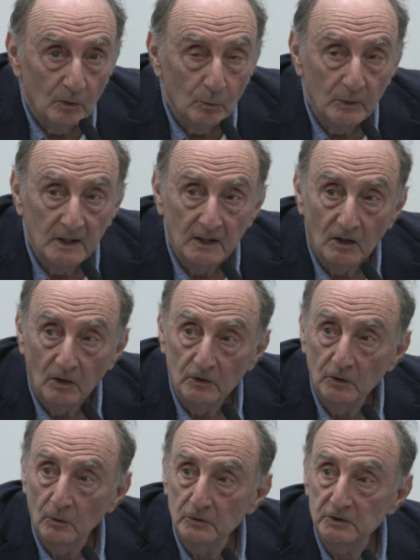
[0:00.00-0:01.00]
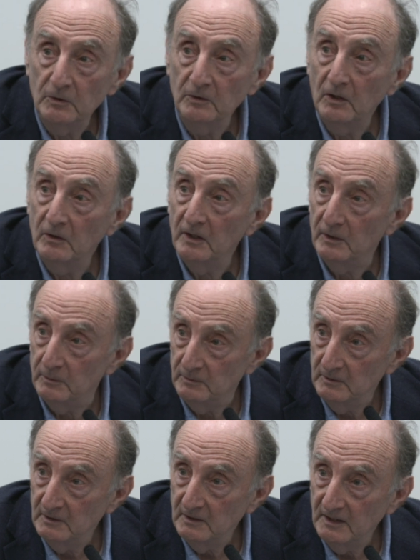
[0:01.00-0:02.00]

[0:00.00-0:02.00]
we are not on our own.